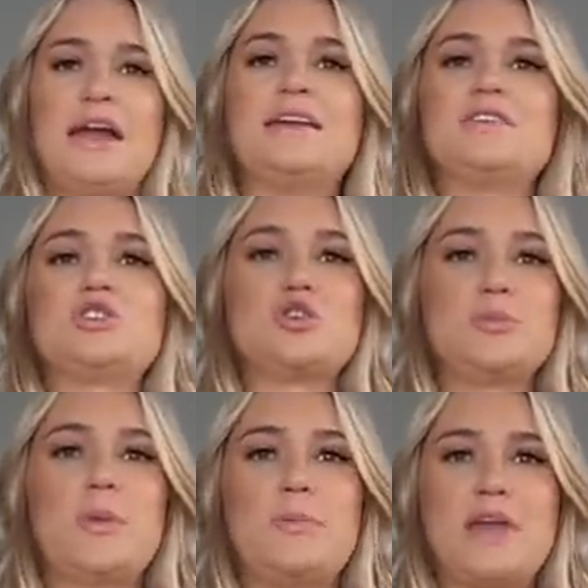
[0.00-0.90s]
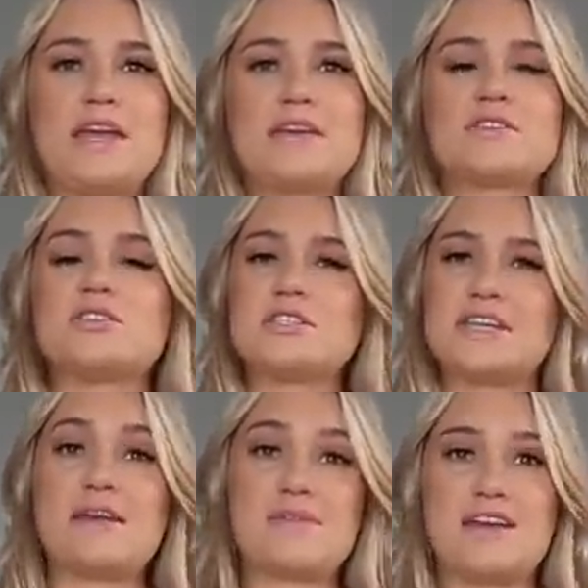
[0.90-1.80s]
And it's super big, so just
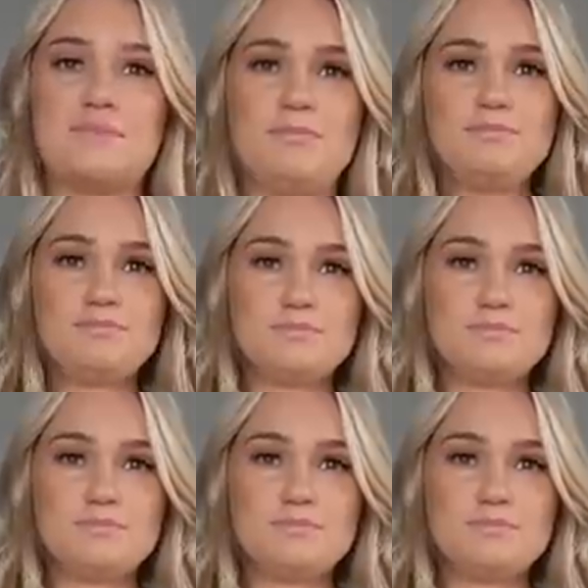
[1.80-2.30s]
keep that in